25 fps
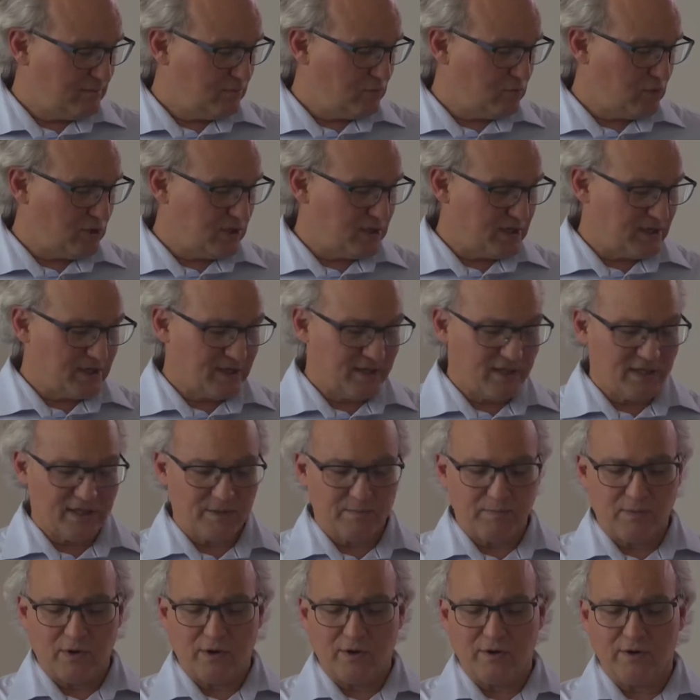which is this
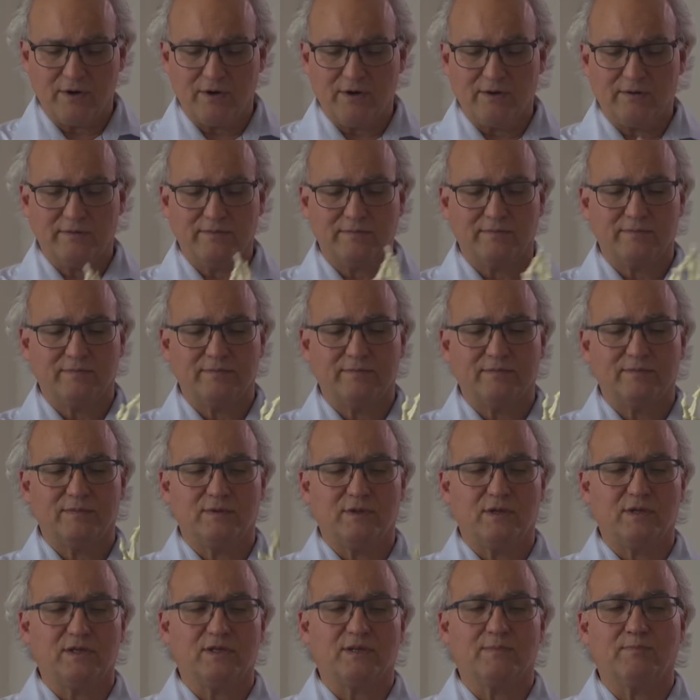bone
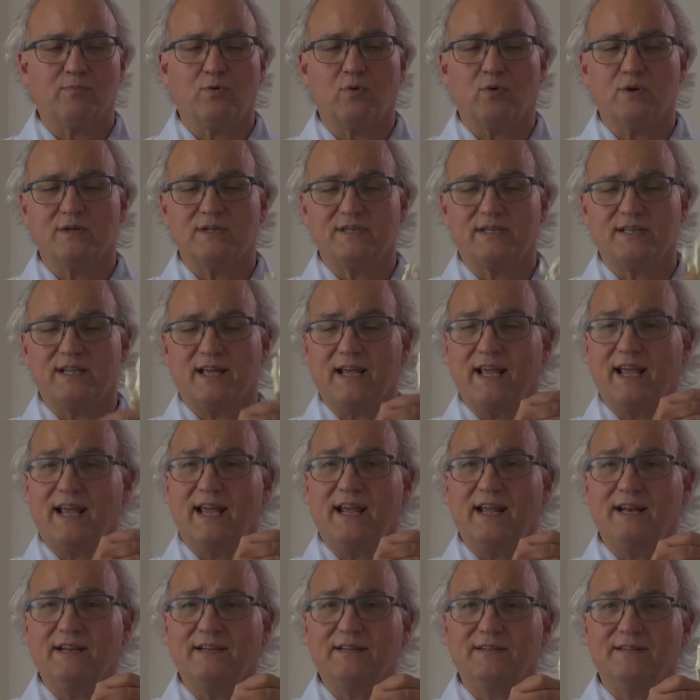that supports the
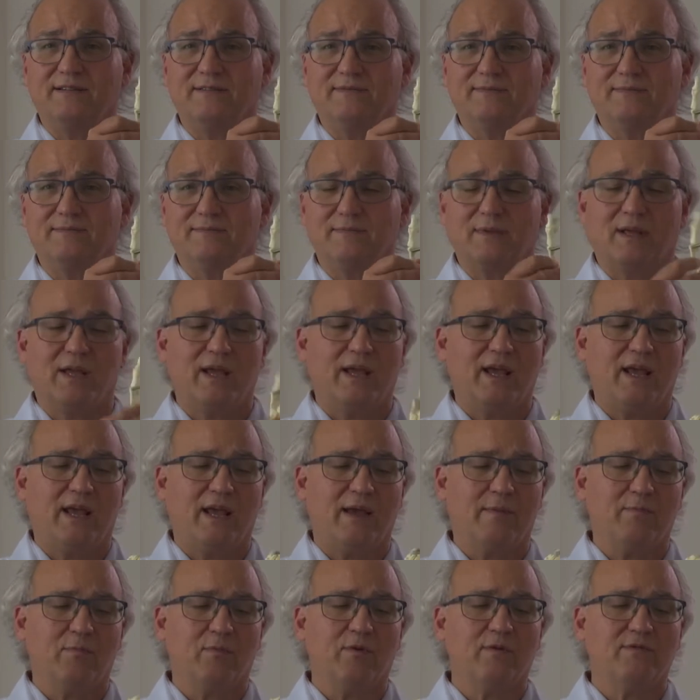hand
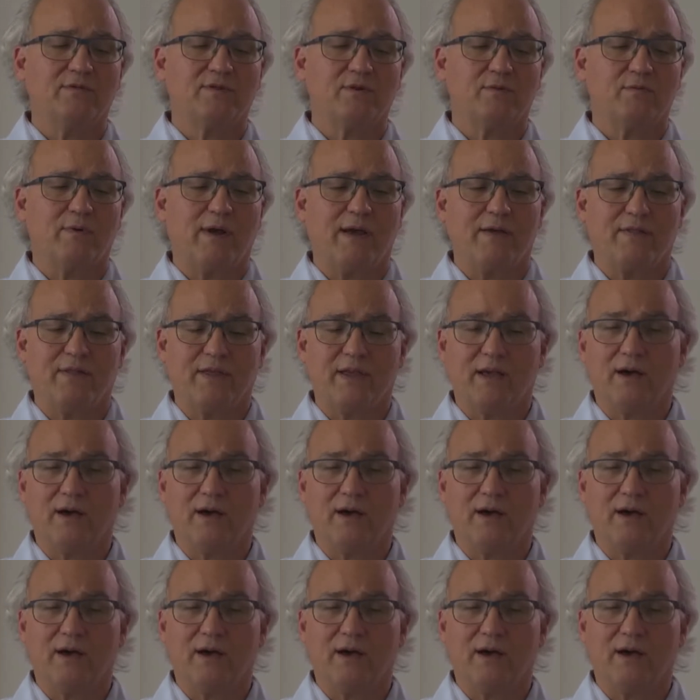and moves around the